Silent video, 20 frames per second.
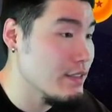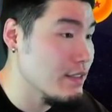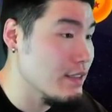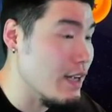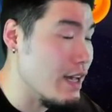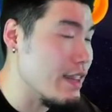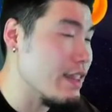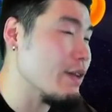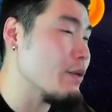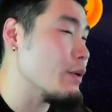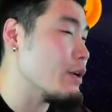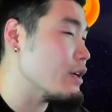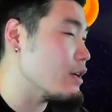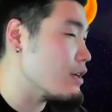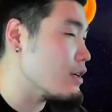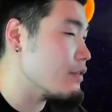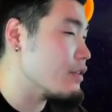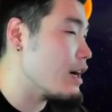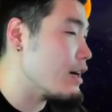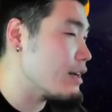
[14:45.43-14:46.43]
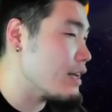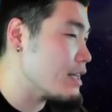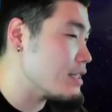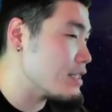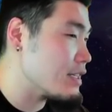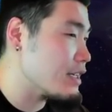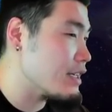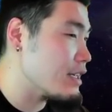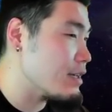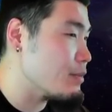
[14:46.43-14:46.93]
I think we could have gotten
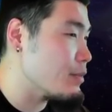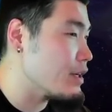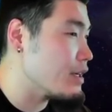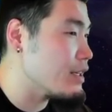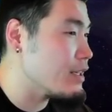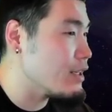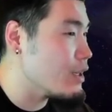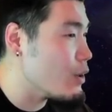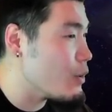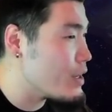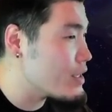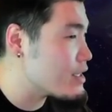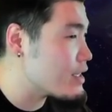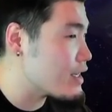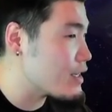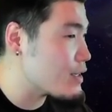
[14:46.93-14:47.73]
18 key, but no 18 key